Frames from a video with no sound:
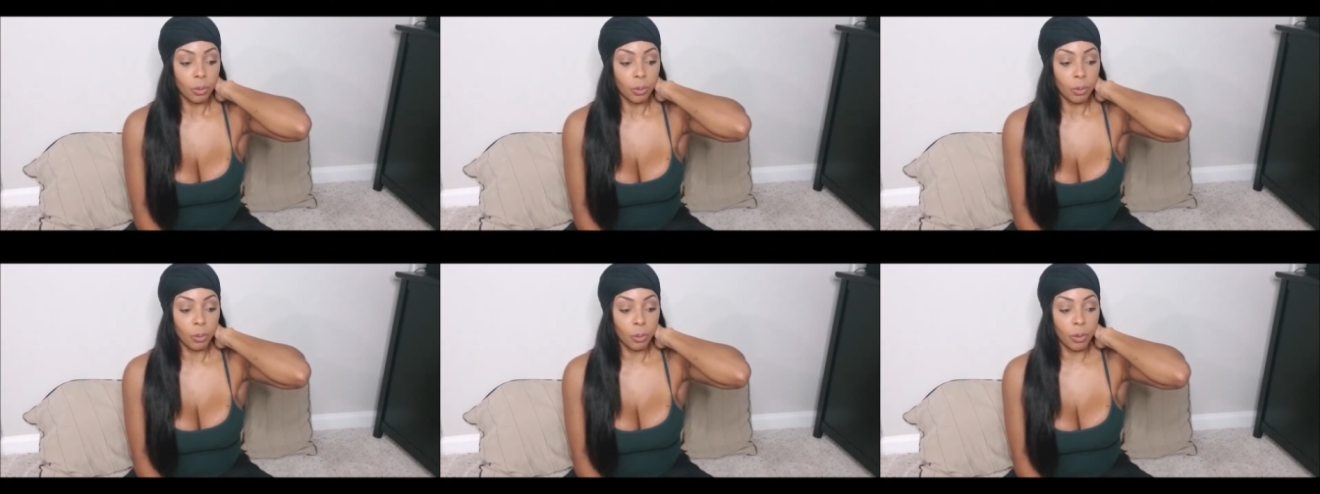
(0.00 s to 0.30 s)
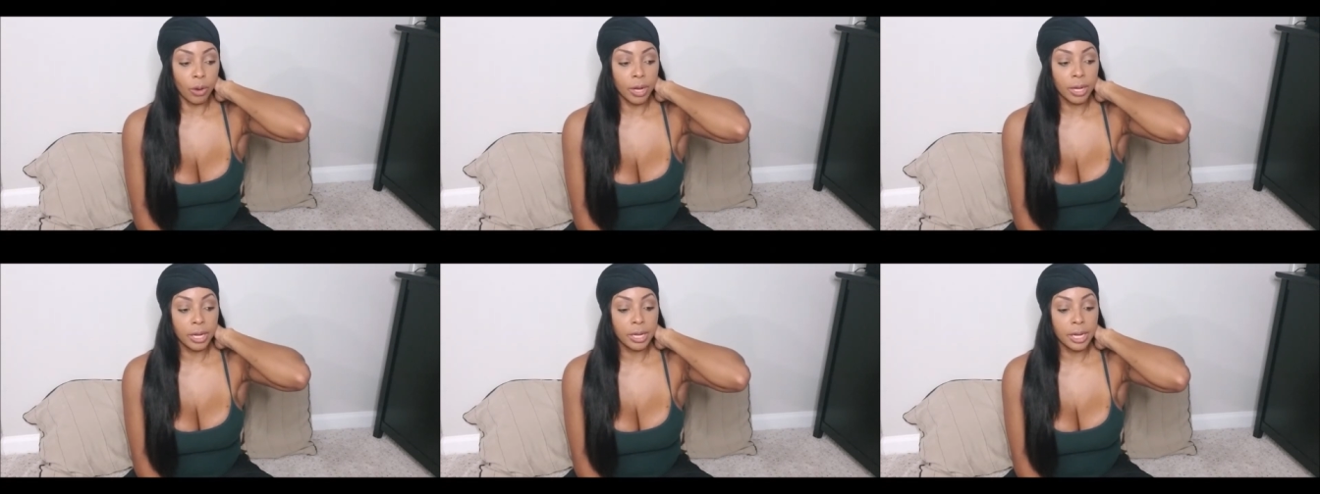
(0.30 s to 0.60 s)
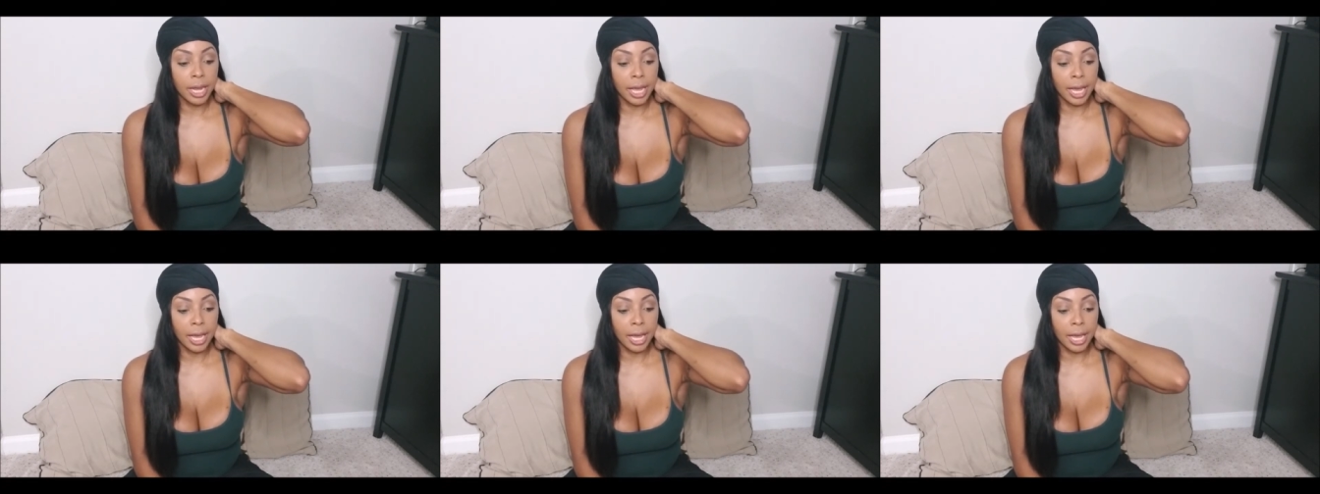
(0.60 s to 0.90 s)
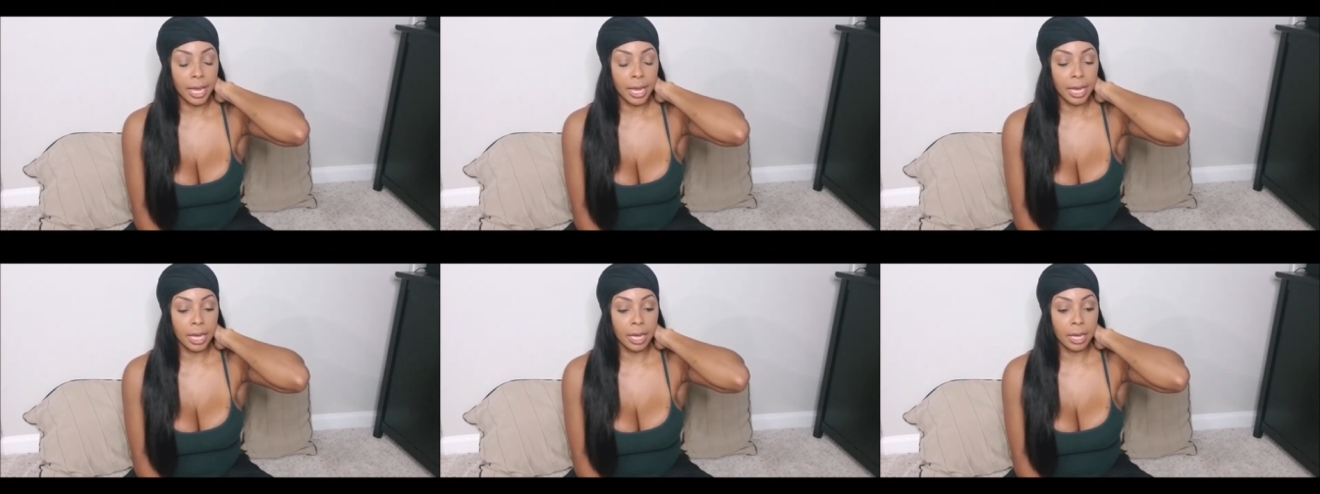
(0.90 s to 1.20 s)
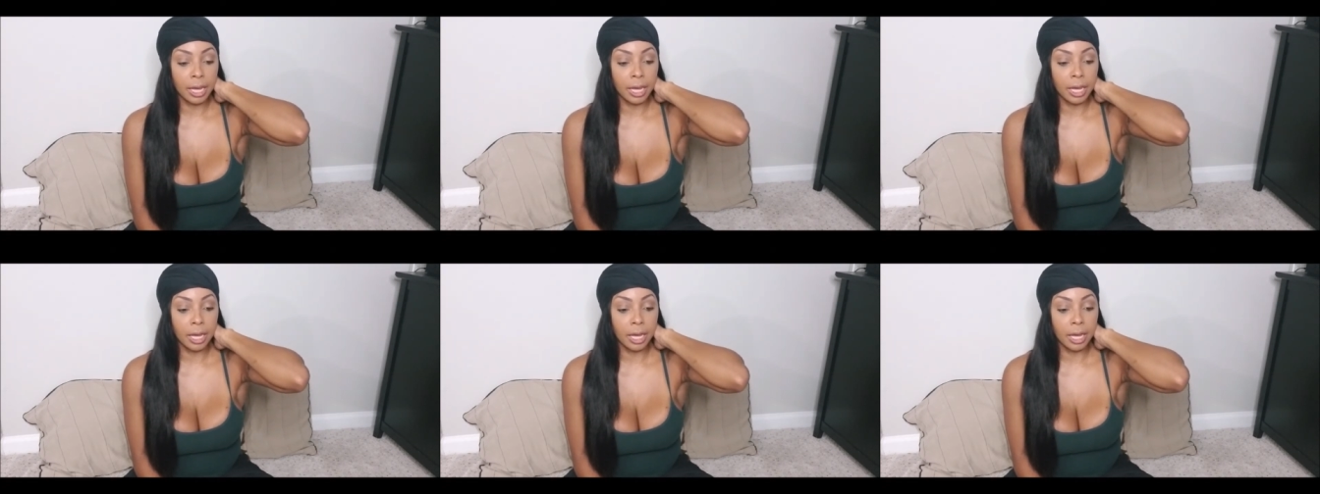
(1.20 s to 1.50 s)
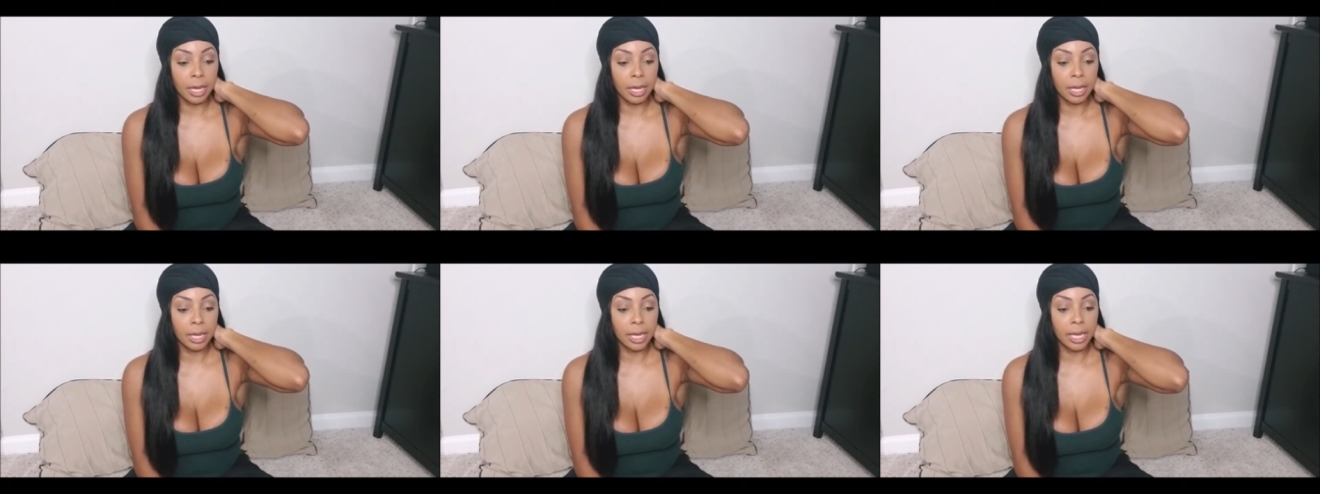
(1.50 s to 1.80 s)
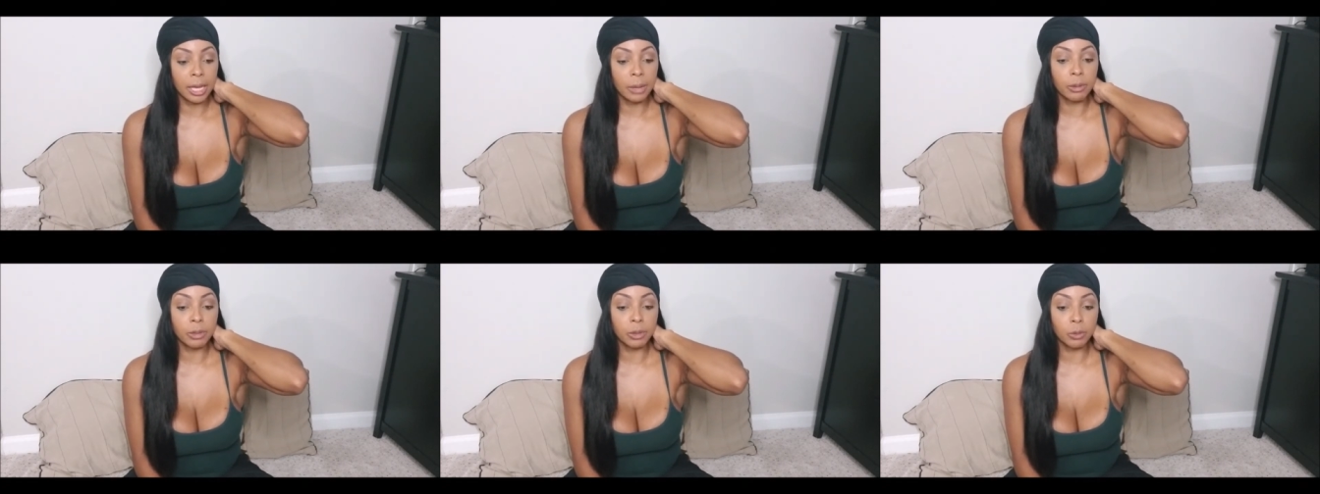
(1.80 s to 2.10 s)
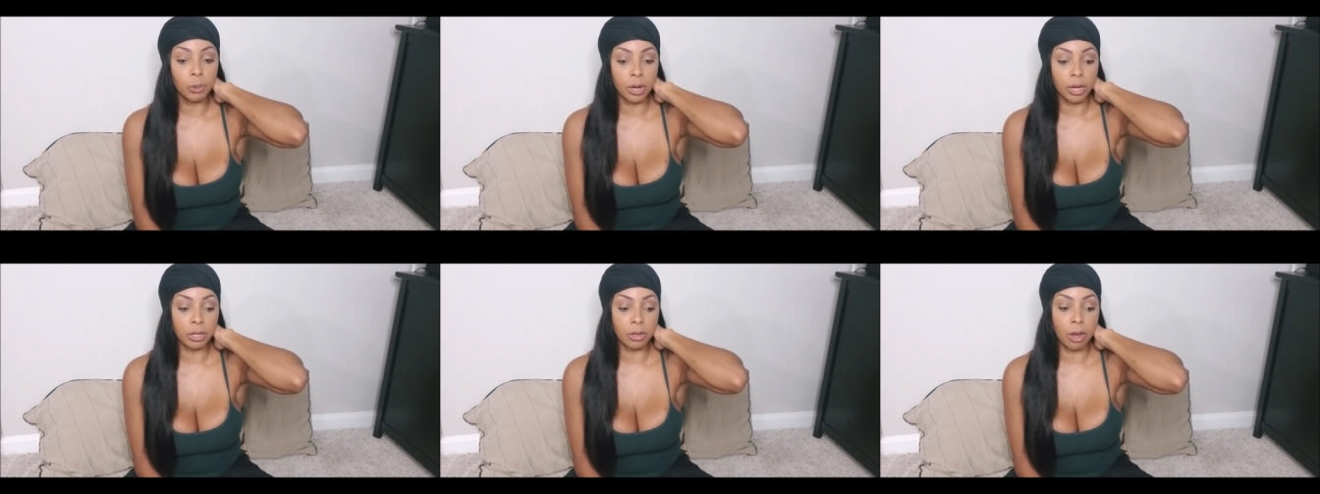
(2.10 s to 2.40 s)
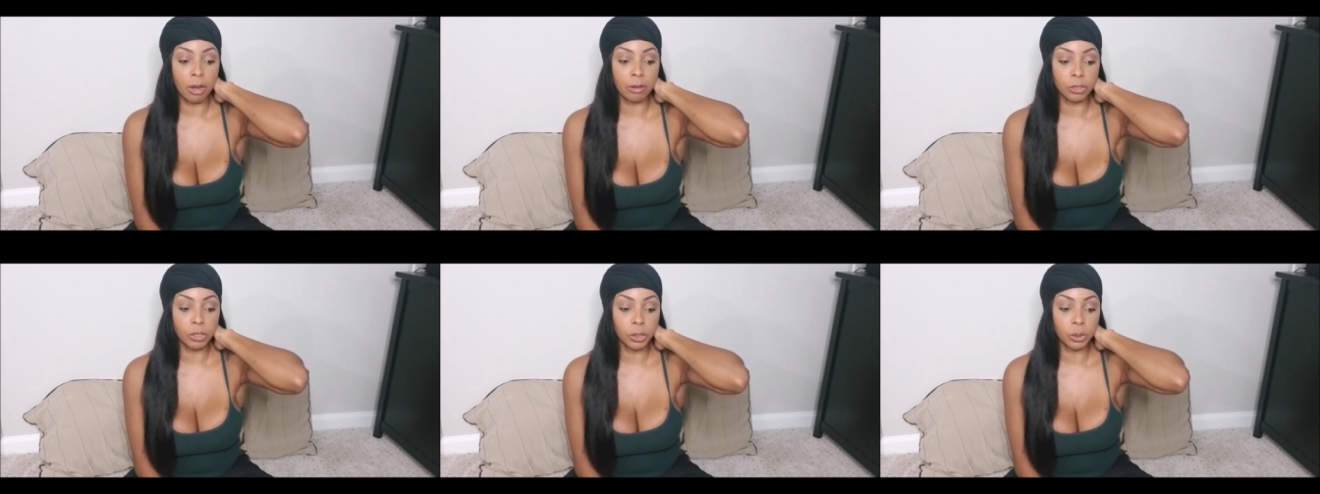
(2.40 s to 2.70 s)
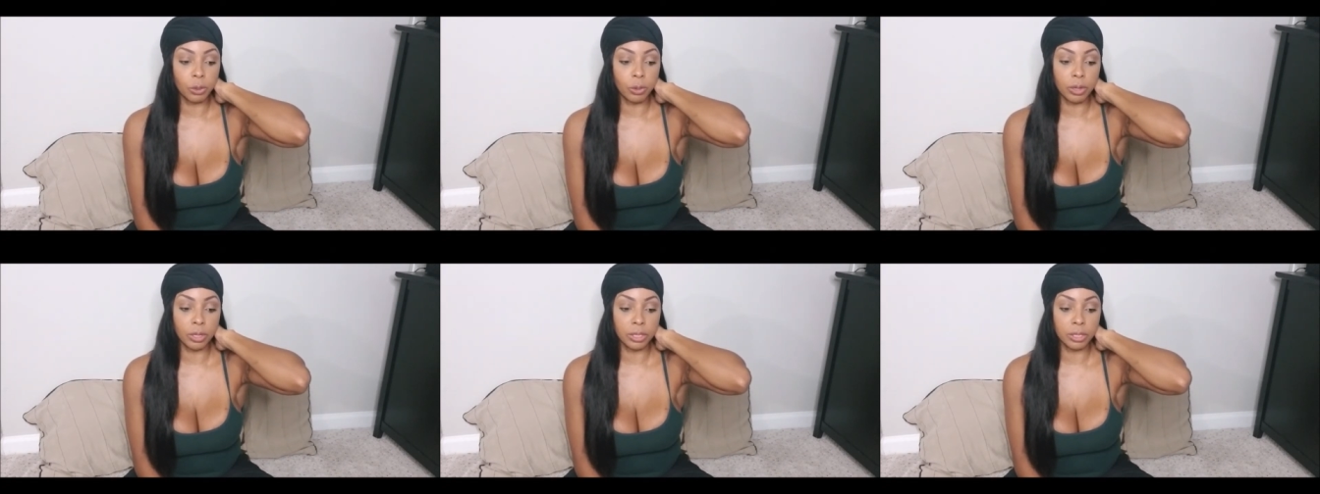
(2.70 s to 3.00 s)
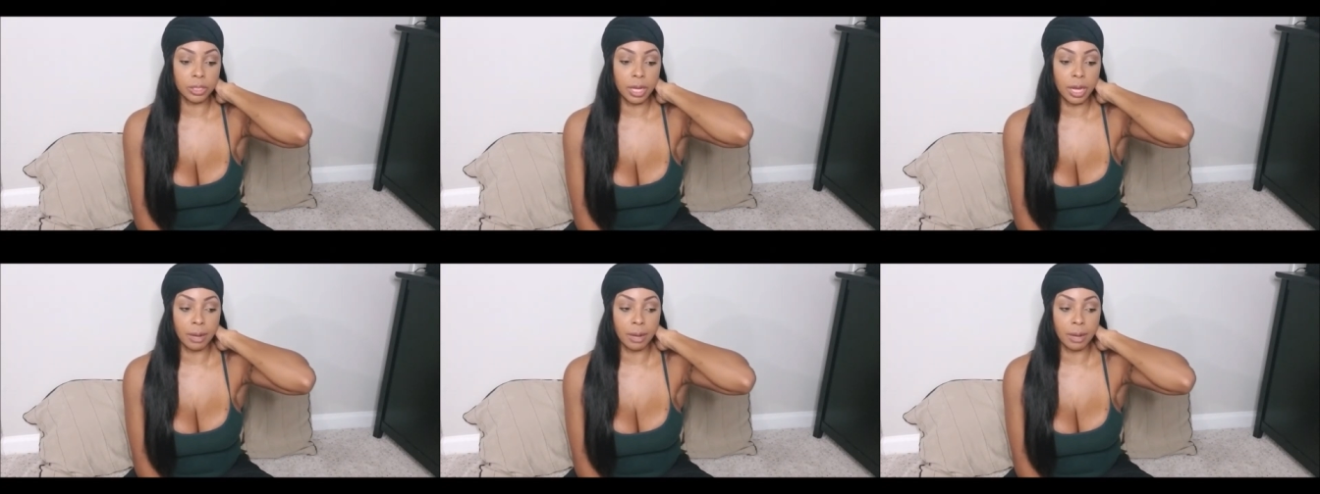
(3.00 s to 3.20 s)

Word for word: one day, uh, he was working offshore at the